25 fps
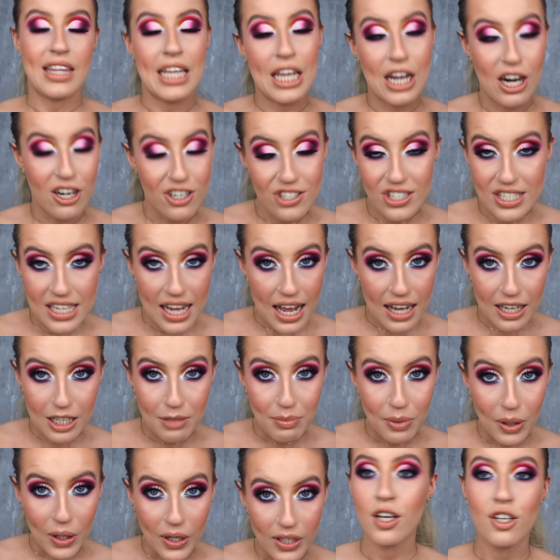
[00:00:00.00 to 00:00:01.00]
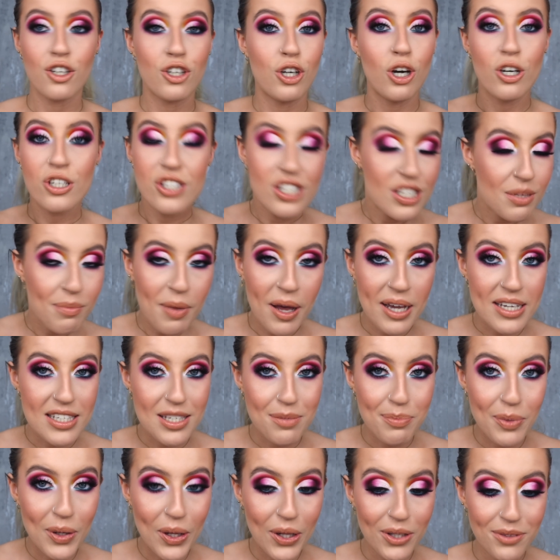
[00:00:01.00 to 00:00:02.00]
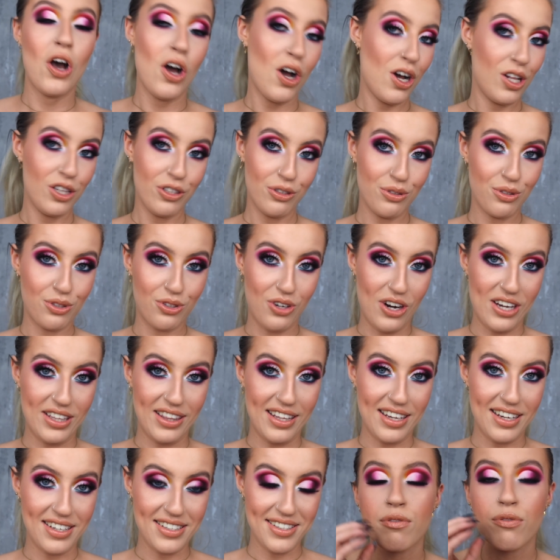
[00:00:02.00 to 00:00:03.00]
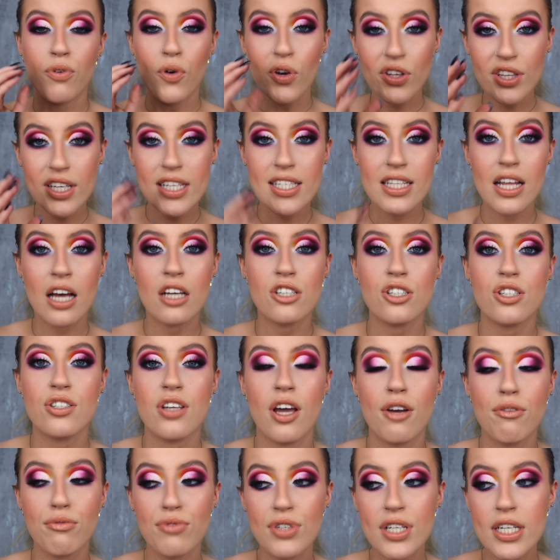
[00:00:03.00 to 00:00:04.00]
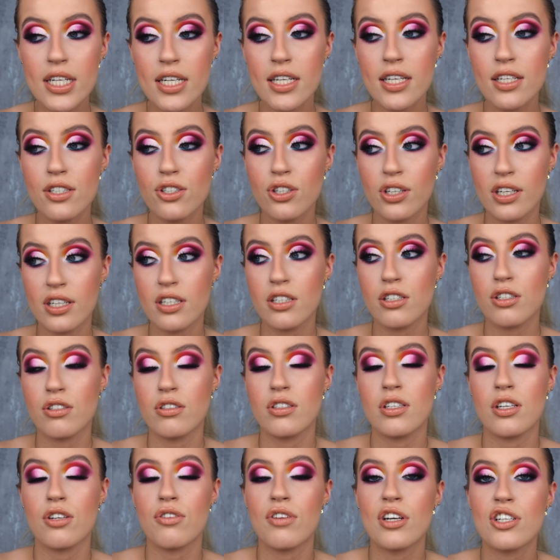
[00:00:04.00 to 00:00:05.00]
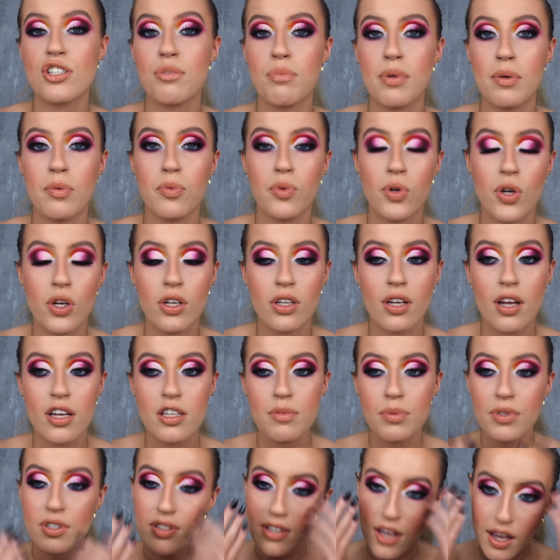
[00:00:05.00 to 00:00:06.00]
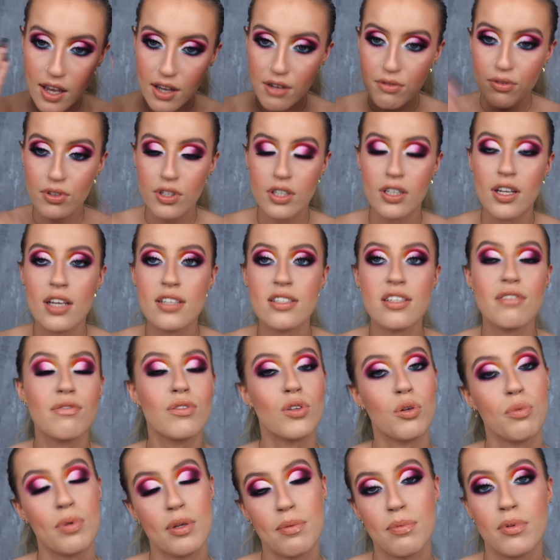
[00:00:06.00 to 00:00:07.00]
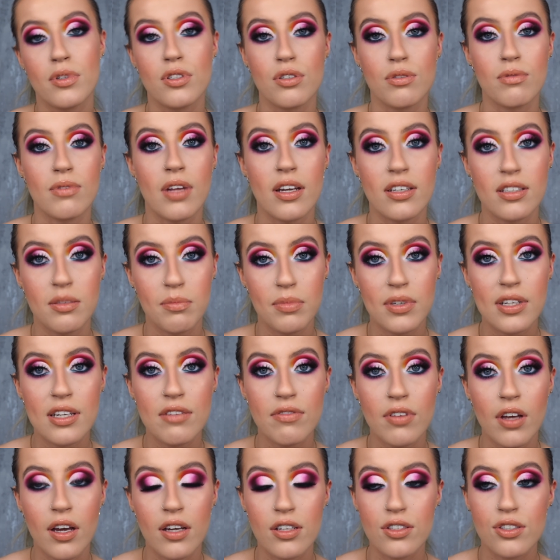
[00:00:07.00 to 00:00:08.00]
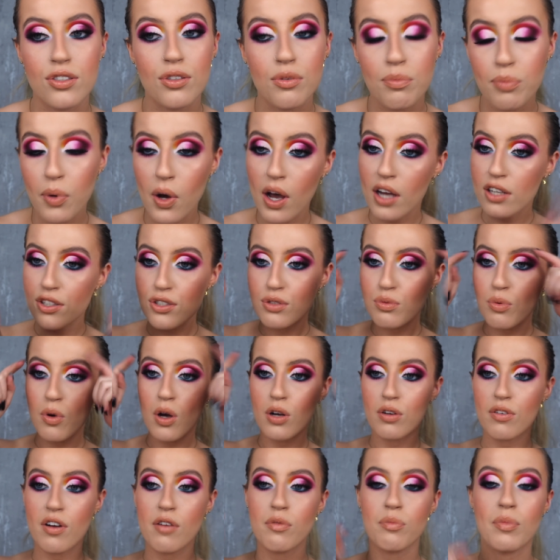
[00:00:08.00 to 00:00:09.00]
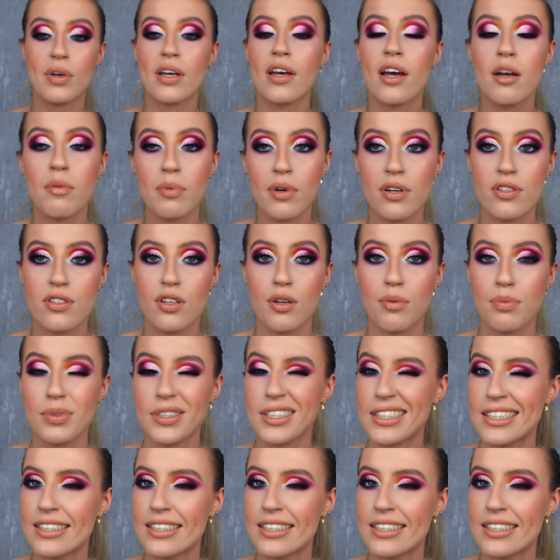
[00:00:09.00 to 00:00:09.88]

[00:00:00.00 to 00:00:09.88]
They are stackable, customizable, all those great things. For these lashes, I really took into consideration people with hooded eyes because I have hooded eyes, even though people don't like to believe that I do. But I just walk around with my eyebrows up.